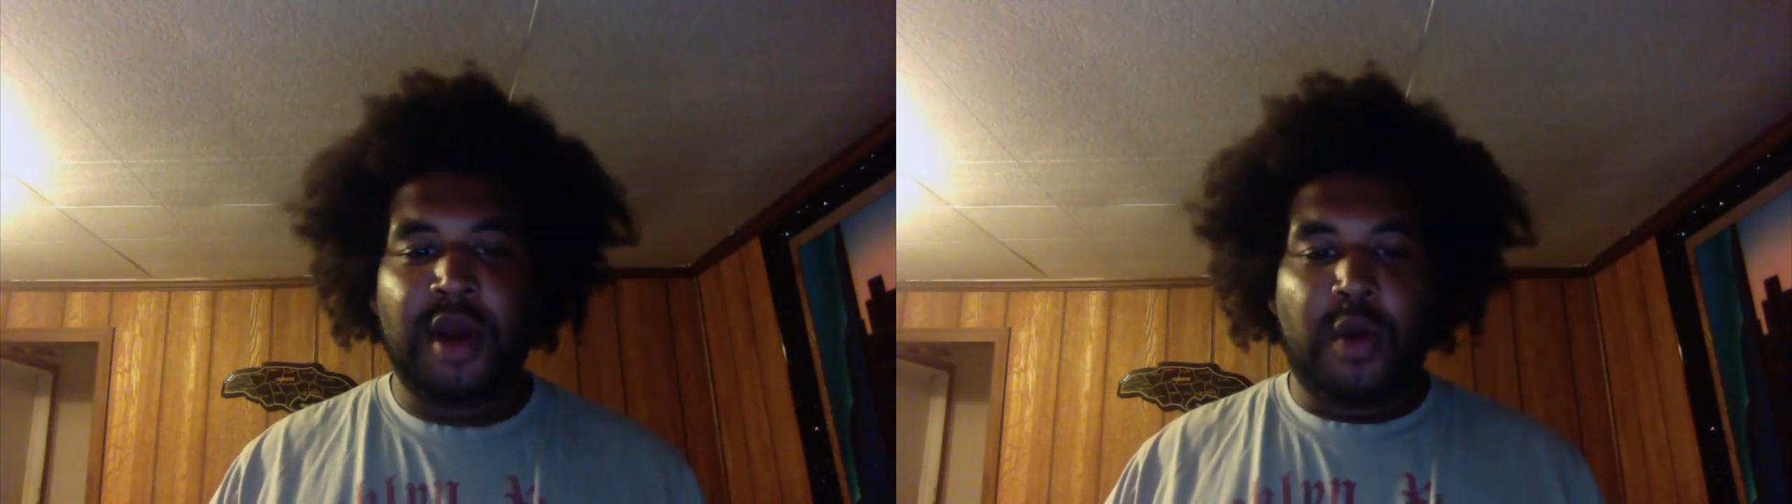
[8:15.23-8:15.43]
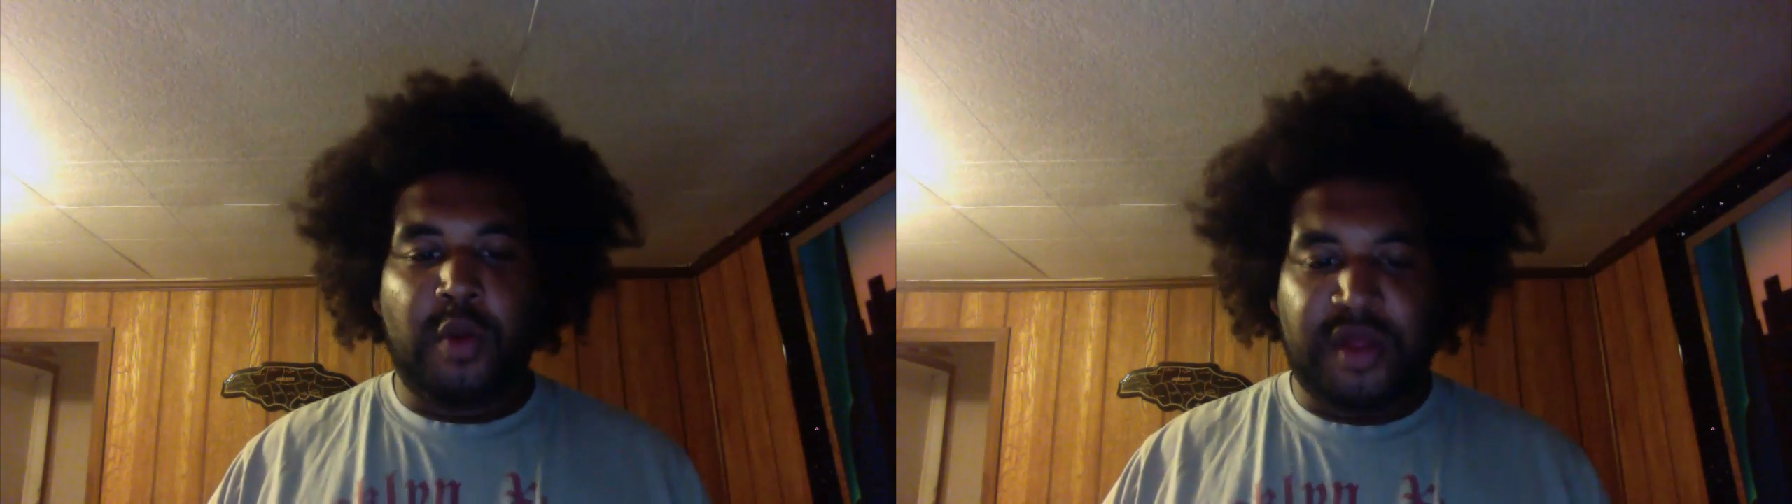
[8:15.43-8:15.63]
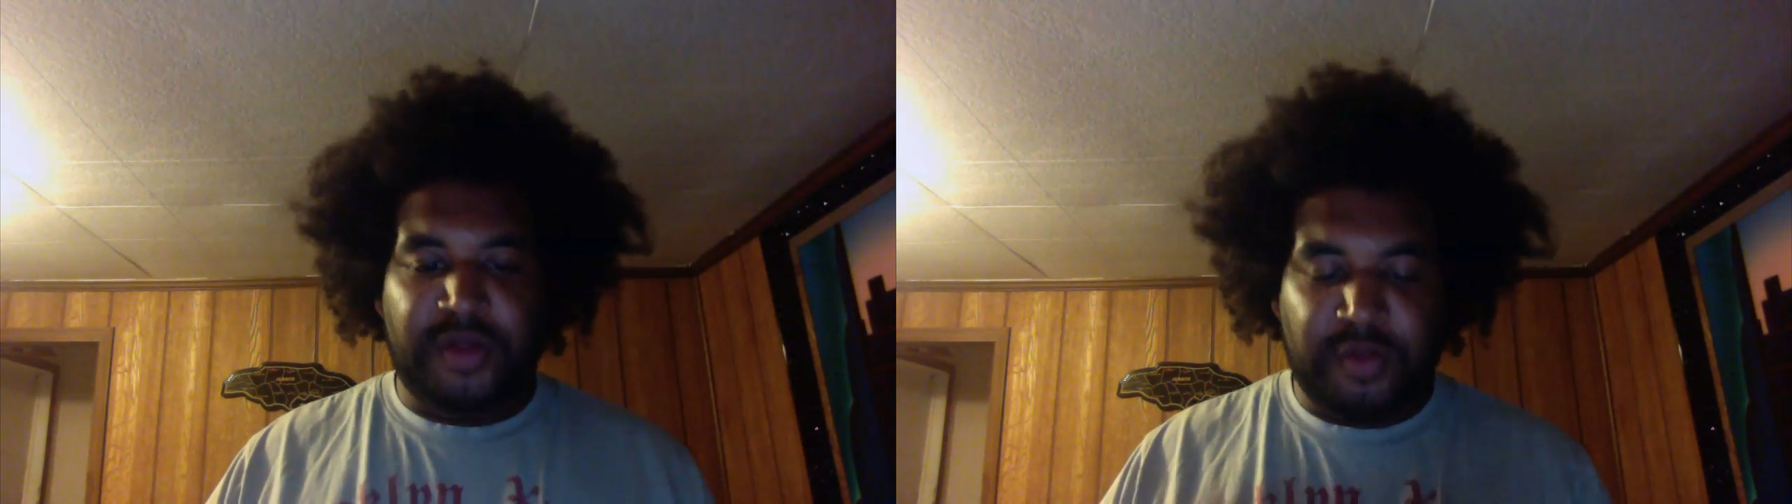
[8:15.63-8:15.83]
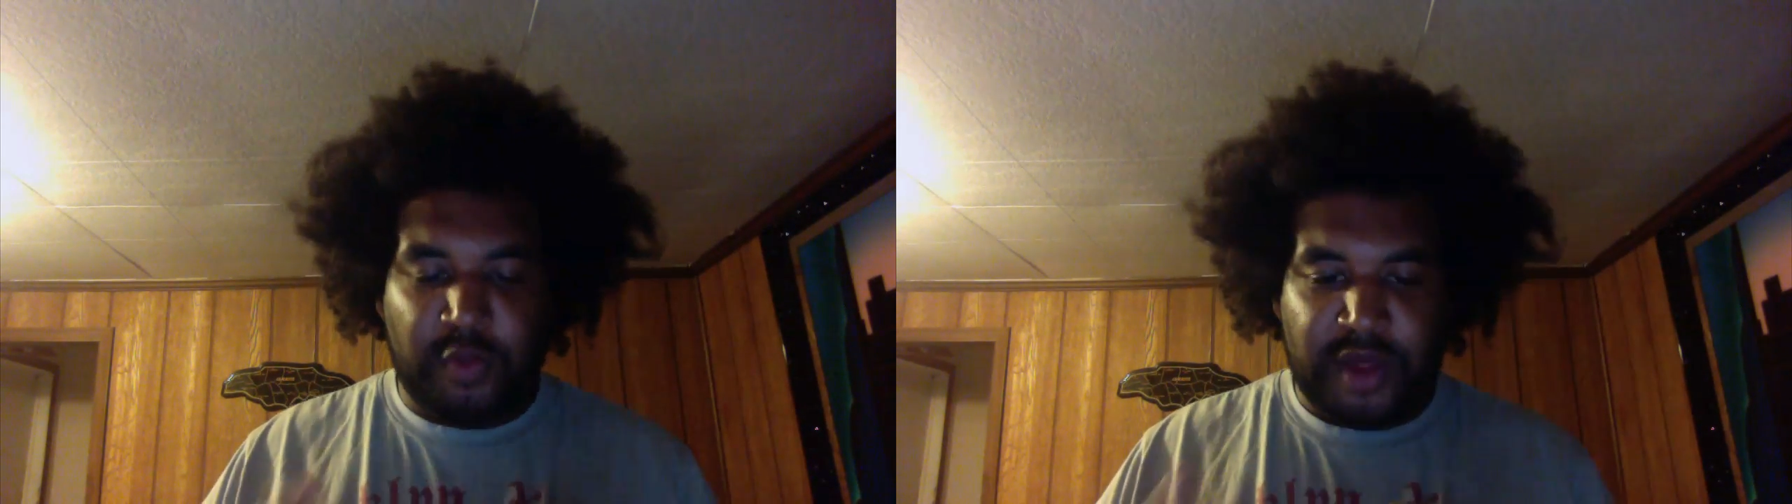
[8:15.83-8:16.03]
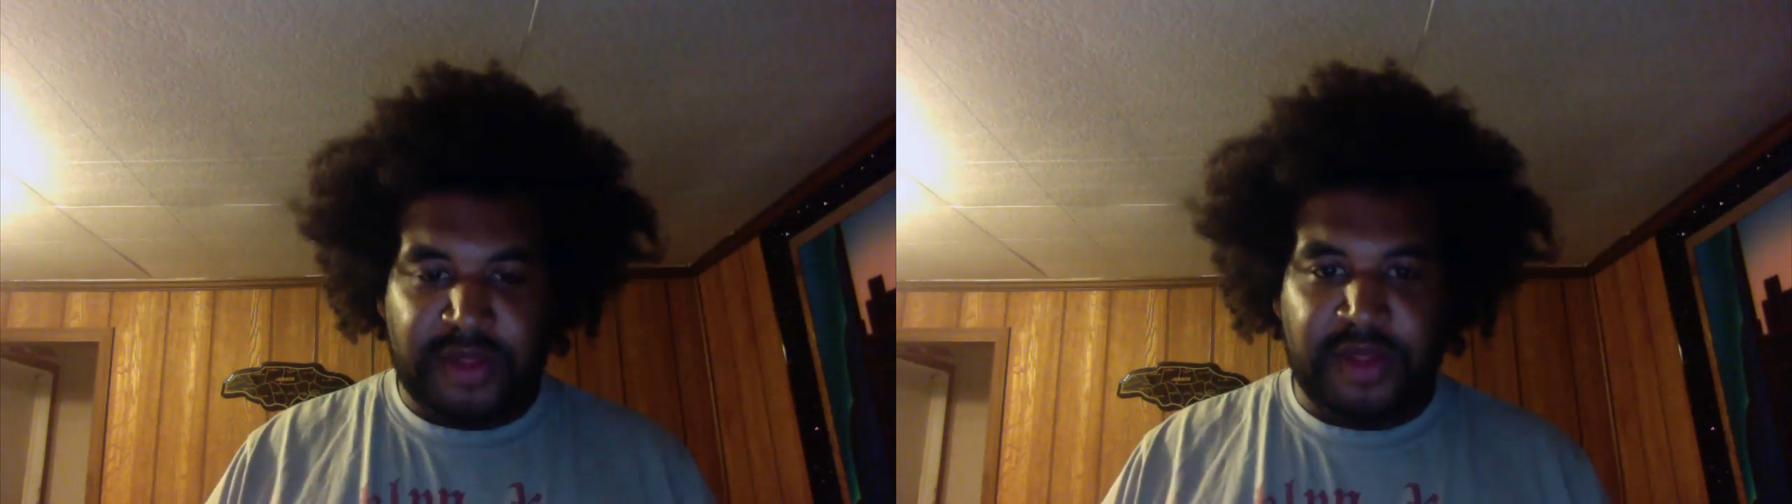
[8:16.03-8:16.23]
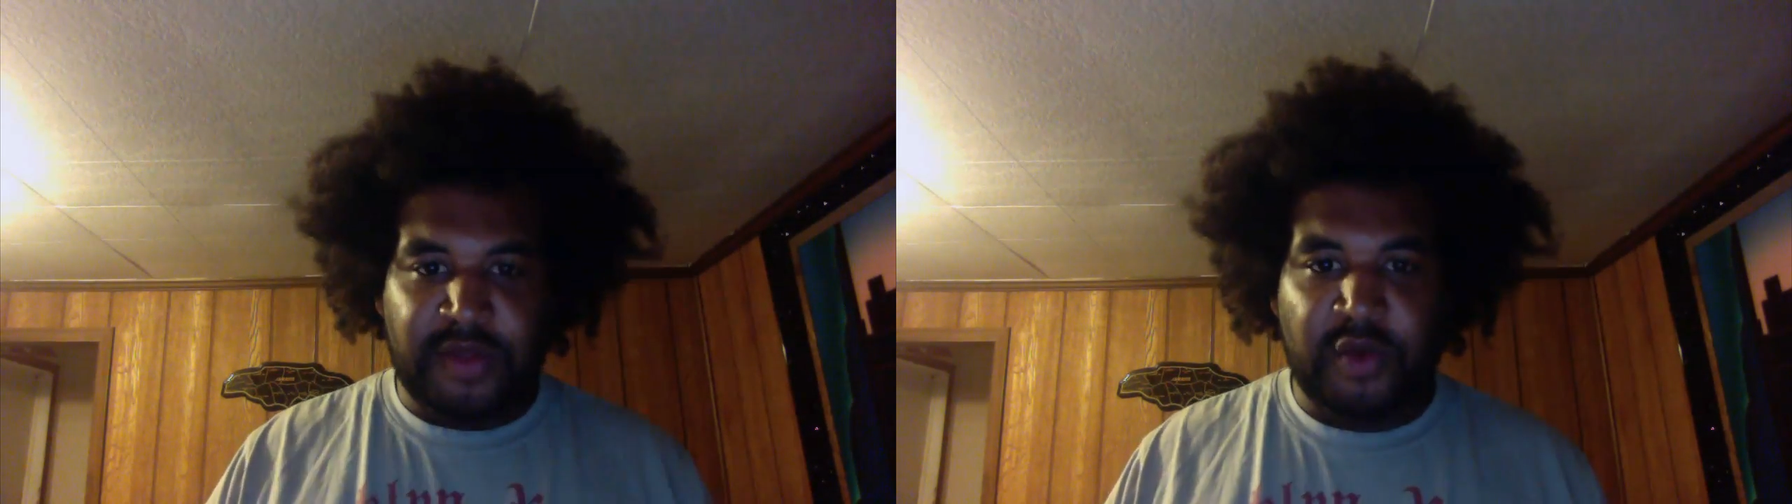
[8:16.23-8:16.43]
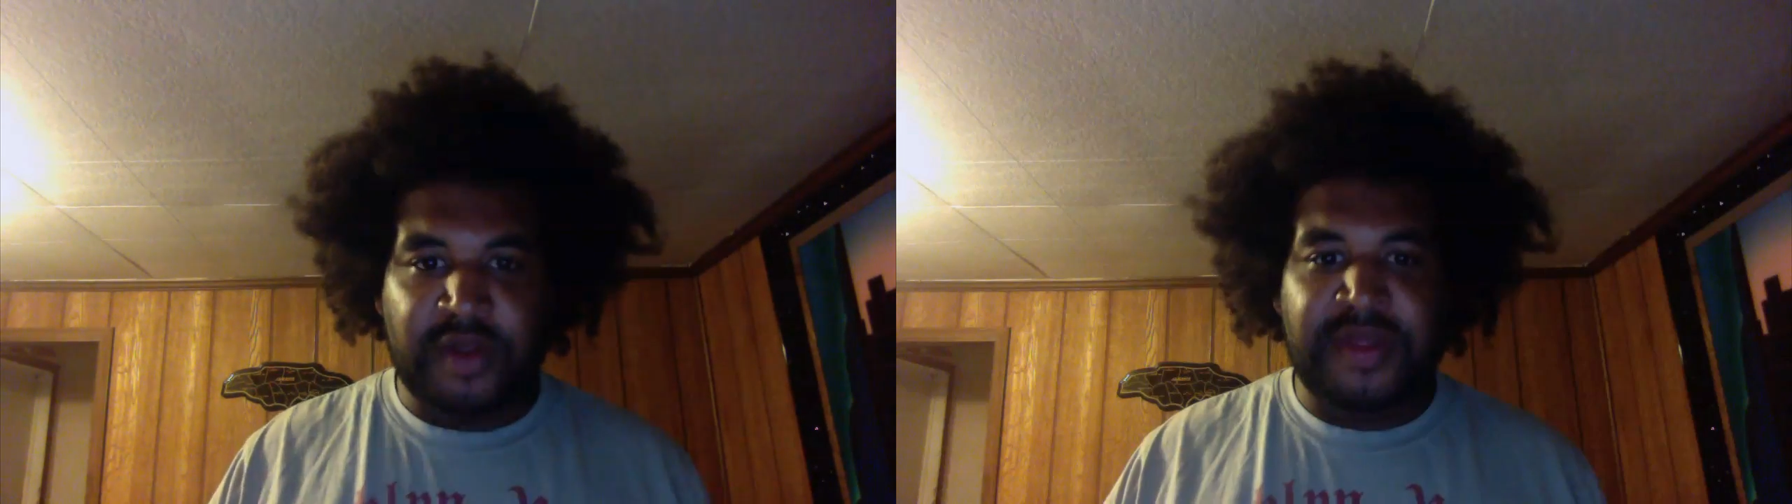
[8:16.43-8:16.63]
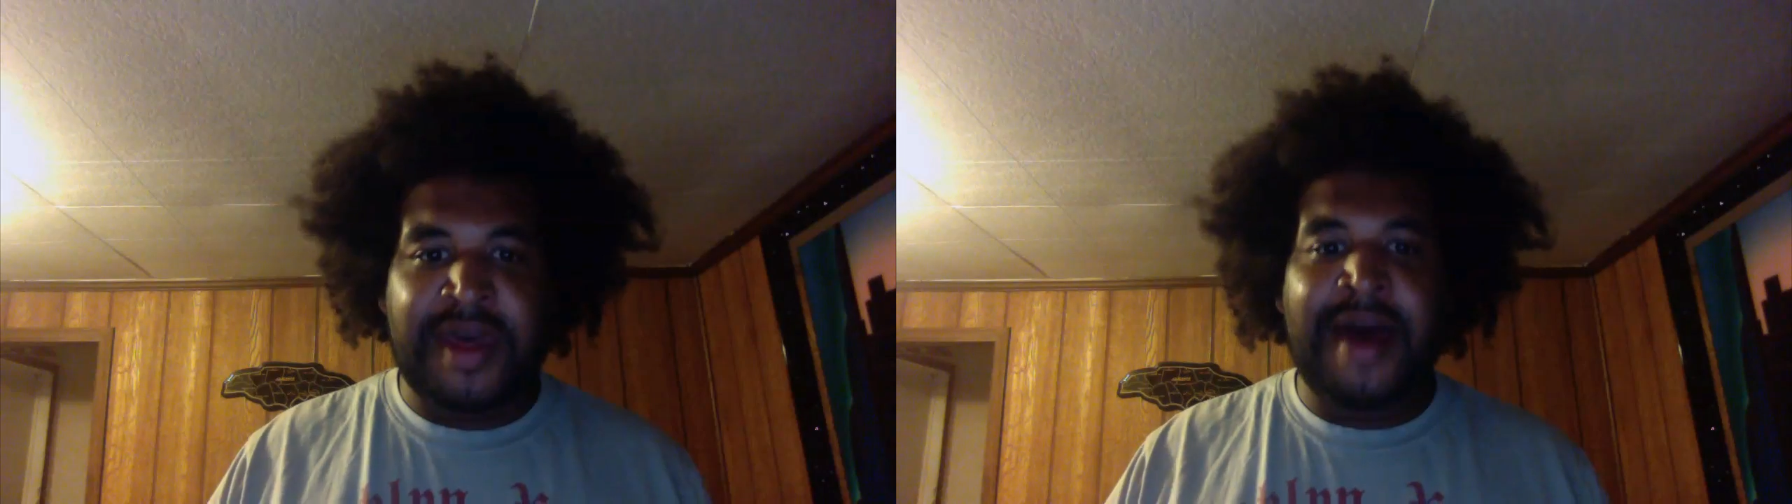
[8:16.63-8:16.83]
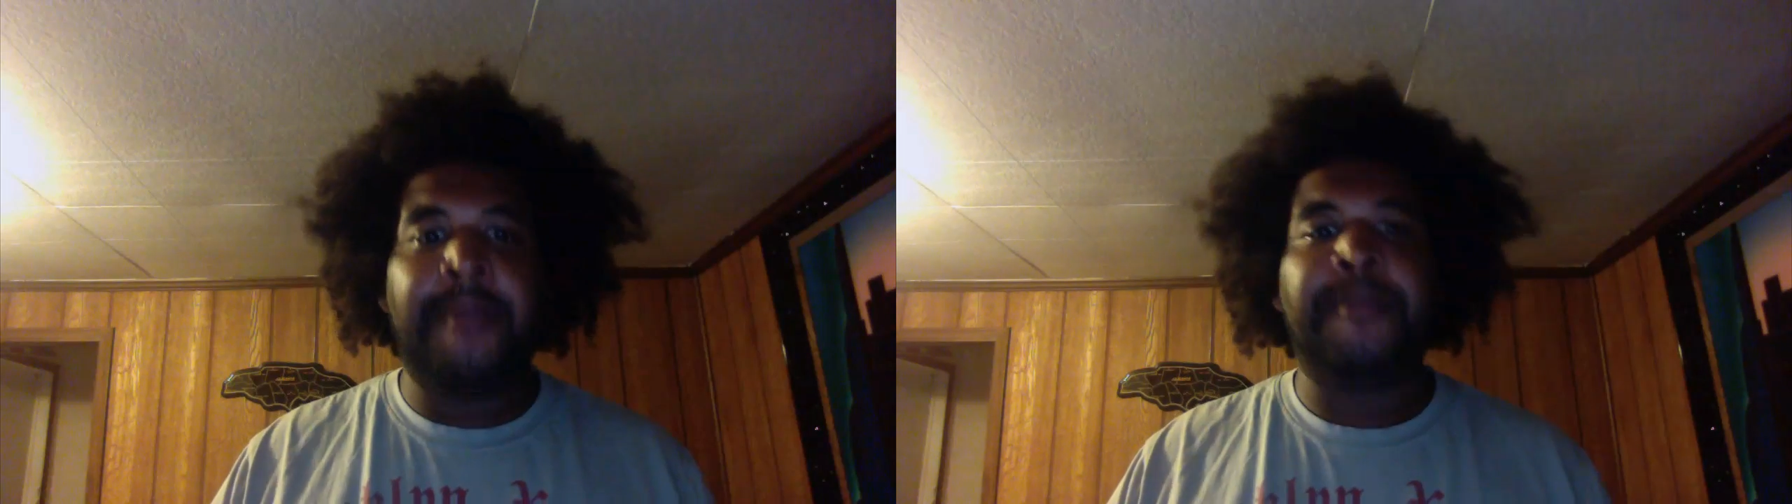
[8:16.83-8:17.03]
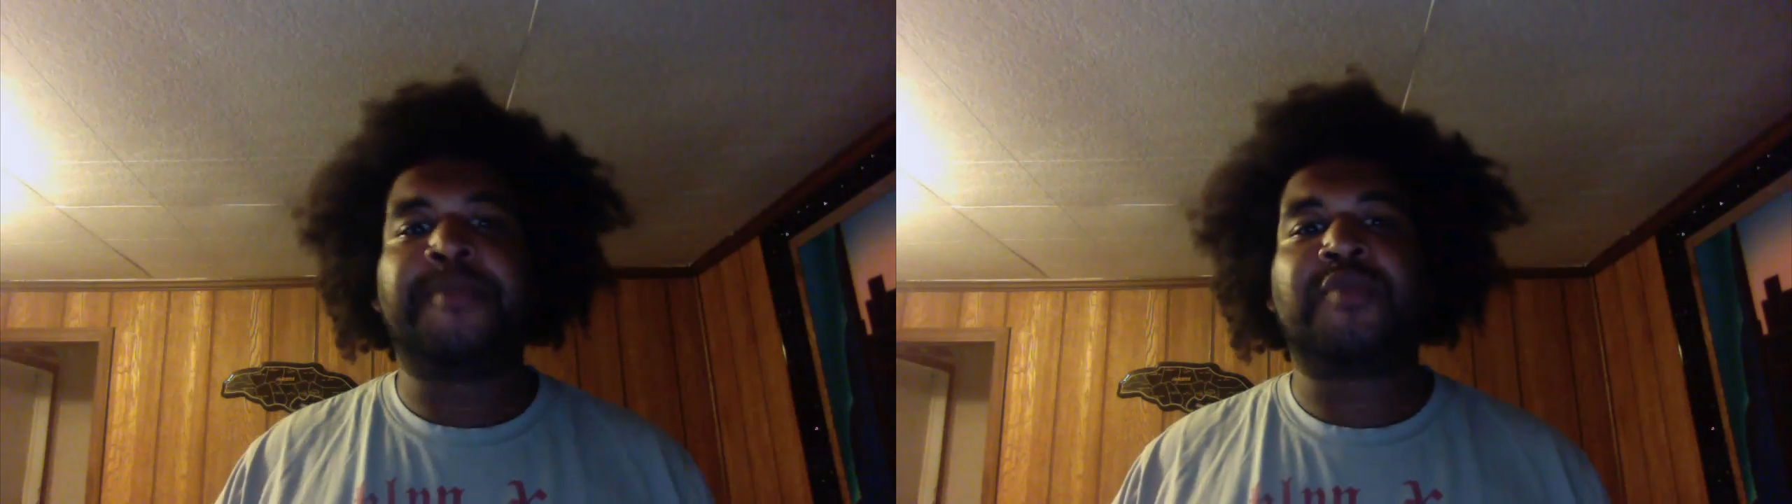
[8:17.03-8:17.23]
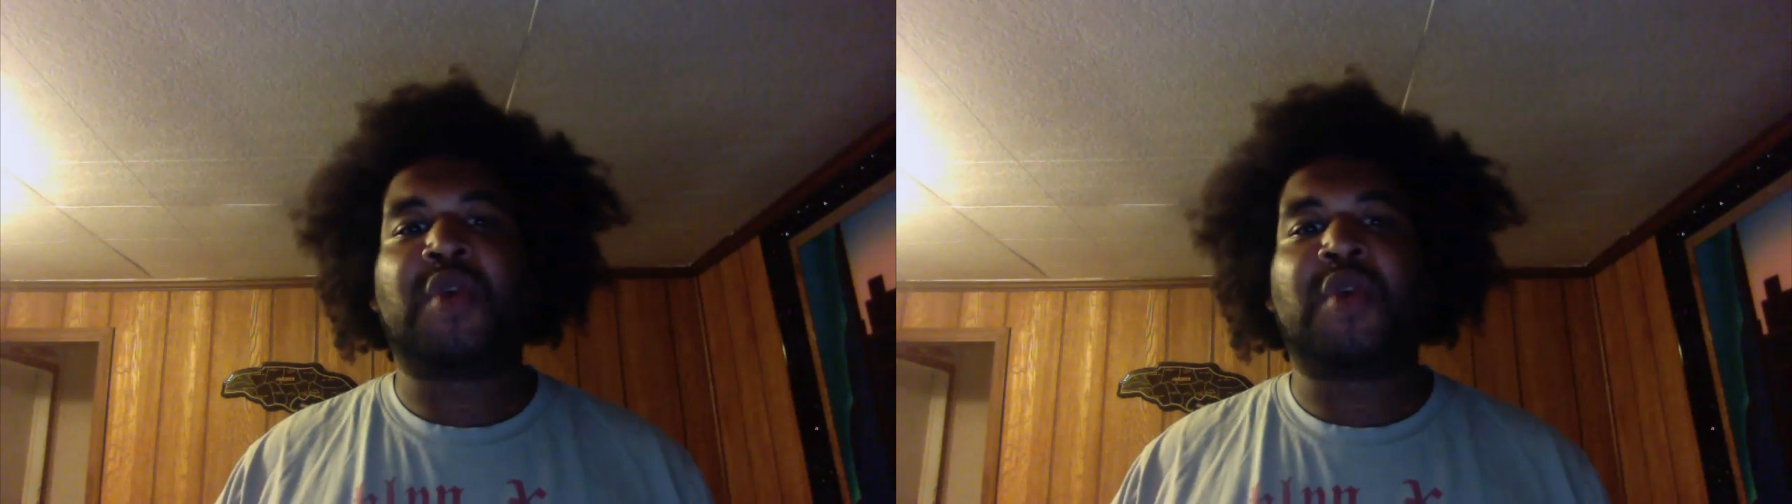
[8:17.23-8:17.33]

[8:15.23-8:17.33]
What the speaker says: with them